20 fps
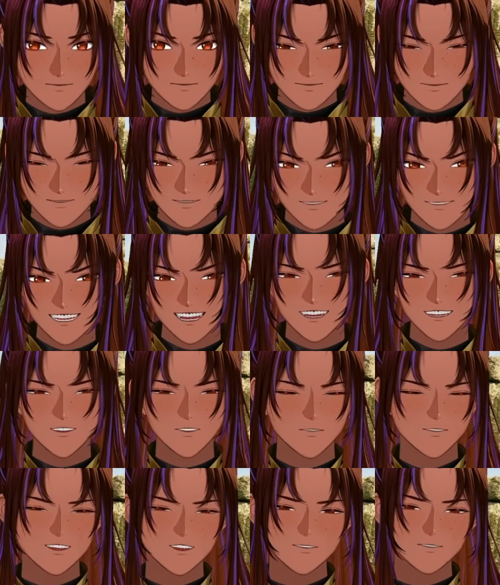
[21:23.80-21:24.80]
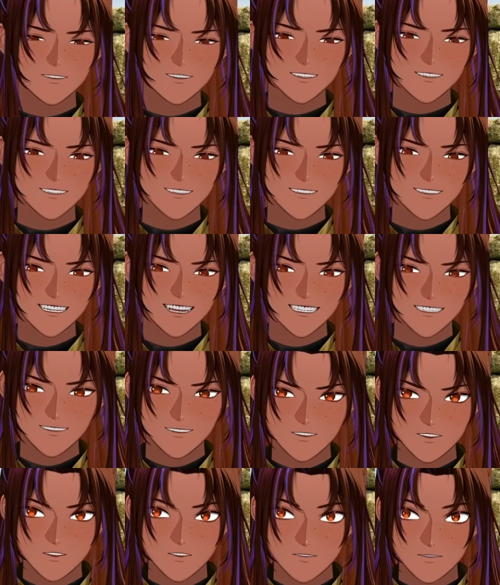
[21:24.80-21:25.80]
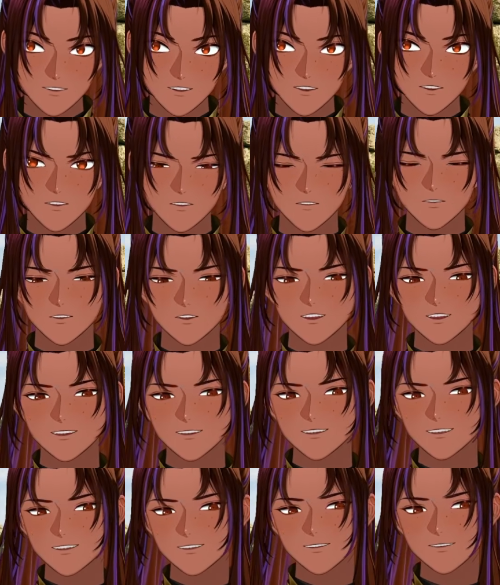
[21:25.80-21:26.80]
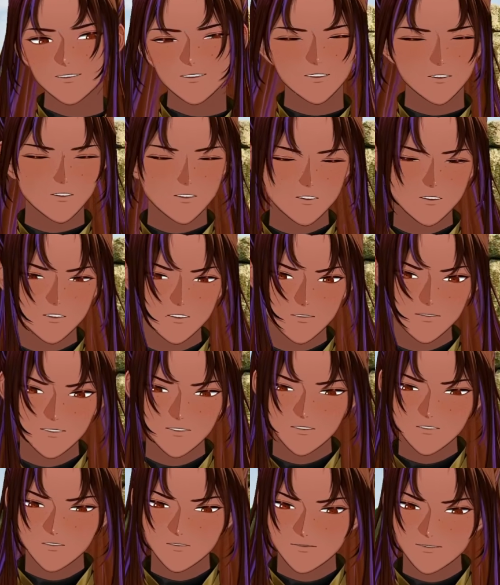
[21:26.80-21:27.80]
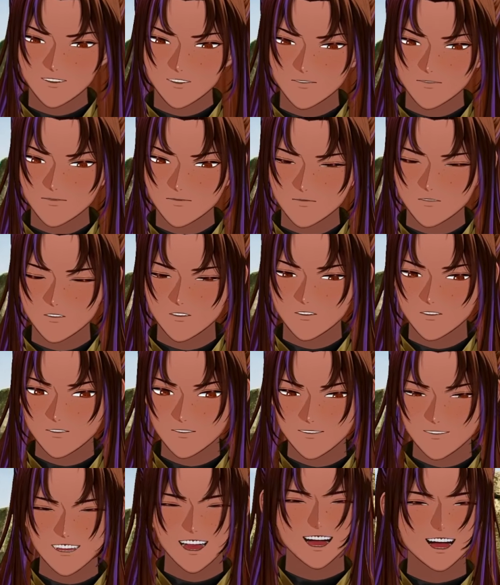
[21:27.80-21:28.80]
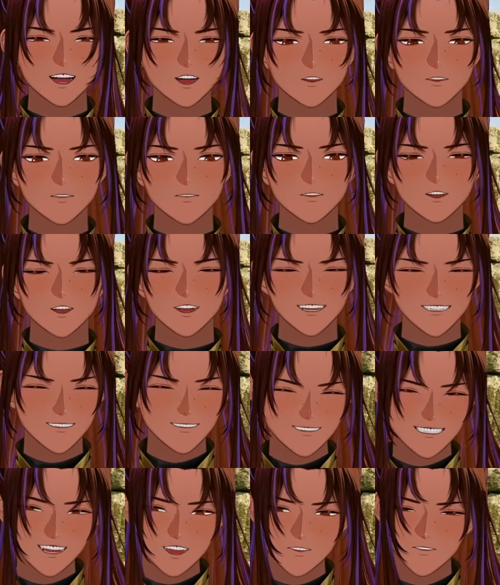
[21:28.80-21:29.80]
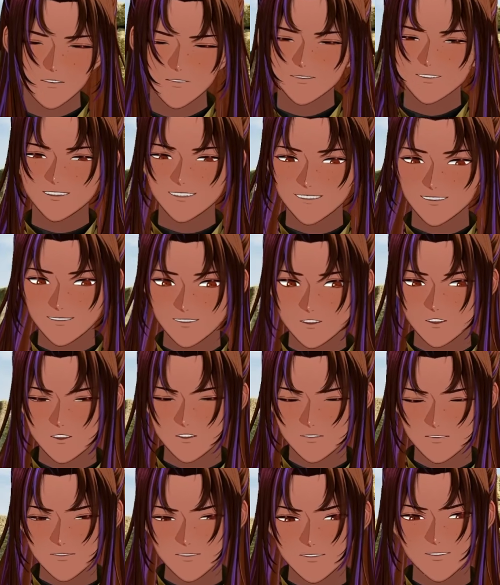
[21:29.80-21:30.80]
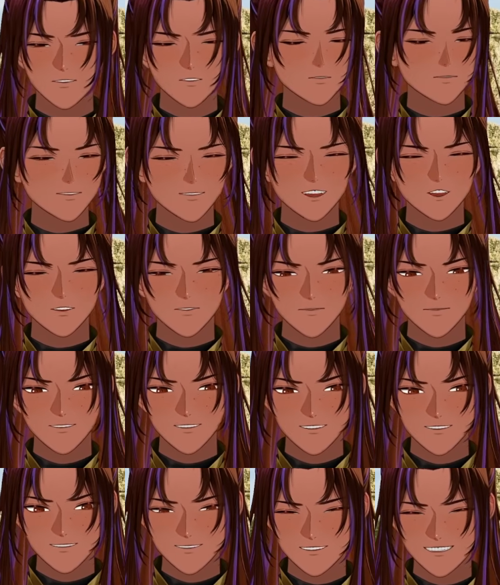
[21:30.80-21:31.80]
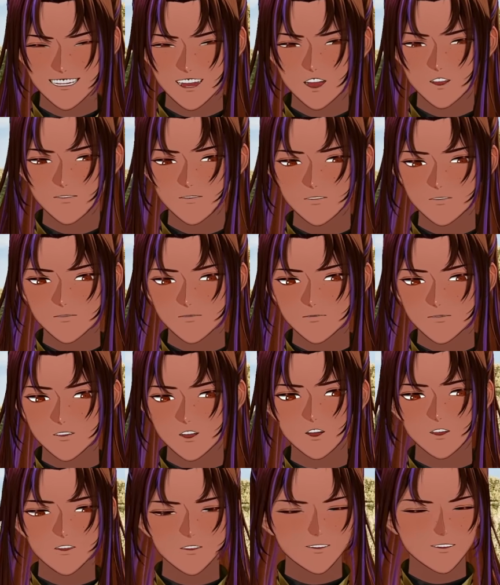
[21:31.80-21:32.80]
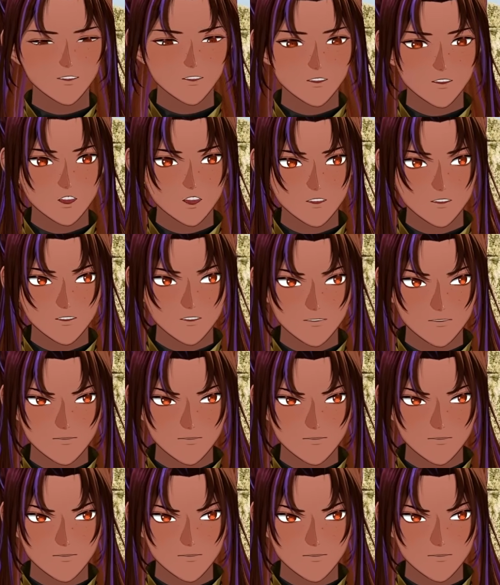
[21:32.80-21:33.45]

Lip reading: Last, we have the classic Grease. Grease is such a good spell. You pick 4 tiles. Now, they have to be contiguous. What that means is they have to touch each other.